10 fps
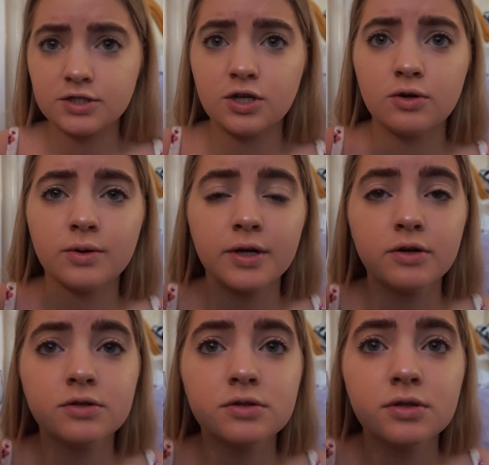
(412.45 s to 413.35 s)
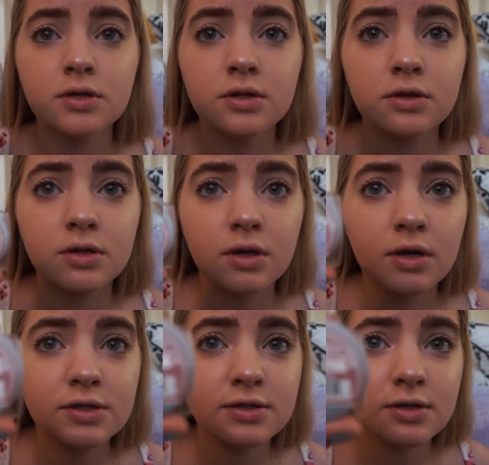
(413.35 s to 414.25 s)
eyeshadow. Here's the
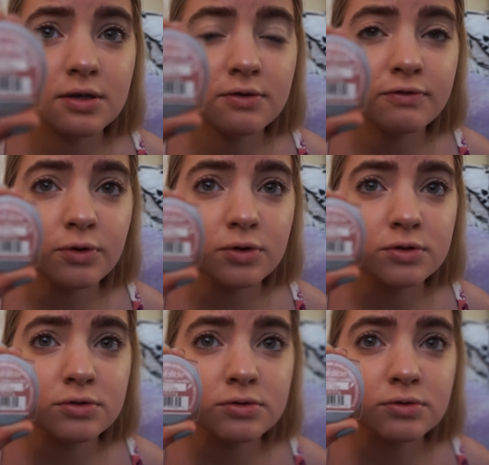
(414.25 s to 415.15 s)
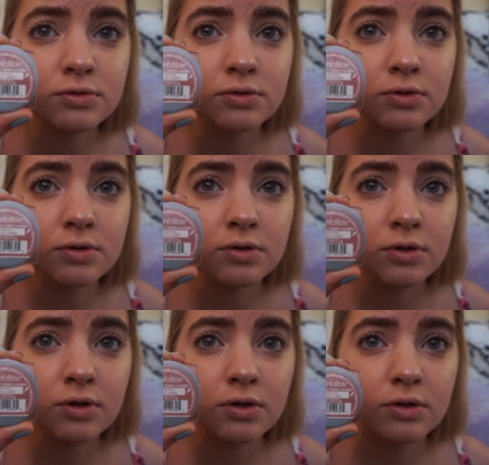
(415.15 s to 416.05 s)
thing. Is it in focus?
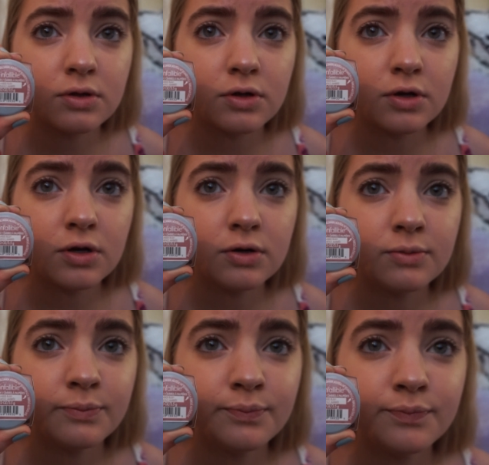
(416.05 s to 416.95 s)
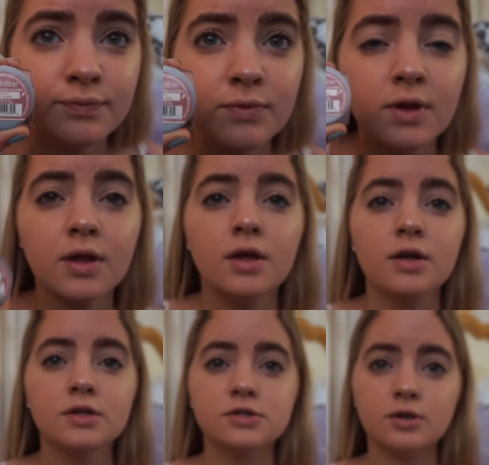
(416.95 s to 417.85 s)
There you go.
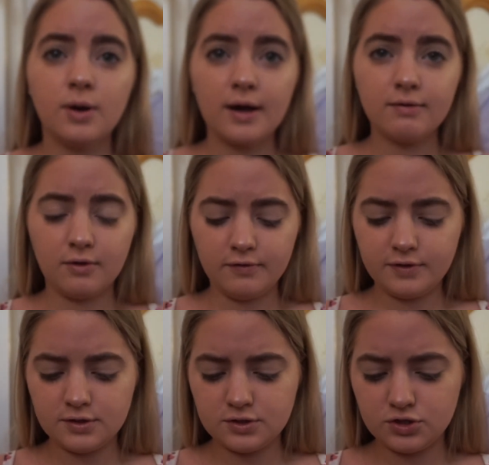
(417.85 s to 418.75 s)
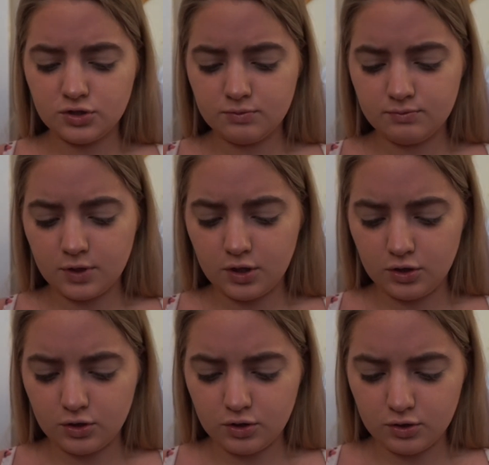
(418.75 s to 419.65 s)
So I love this
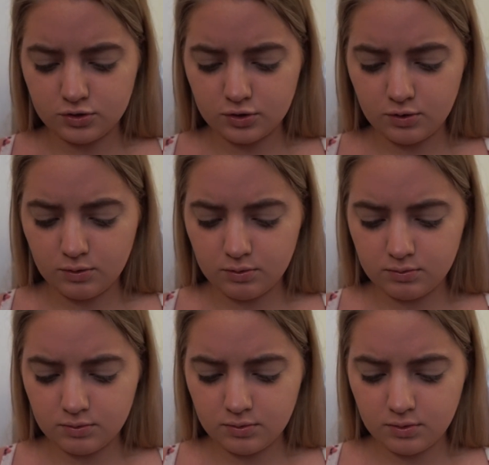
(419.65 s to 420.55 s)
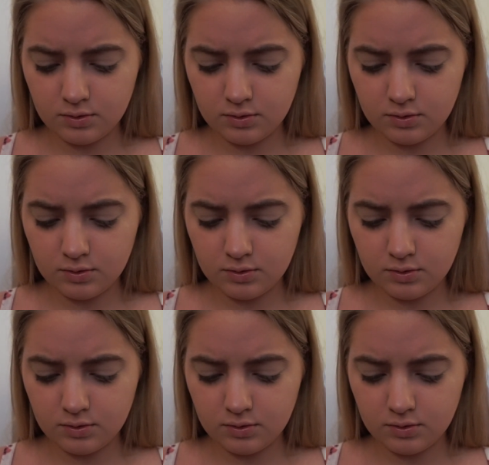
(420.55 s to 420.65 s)
color. So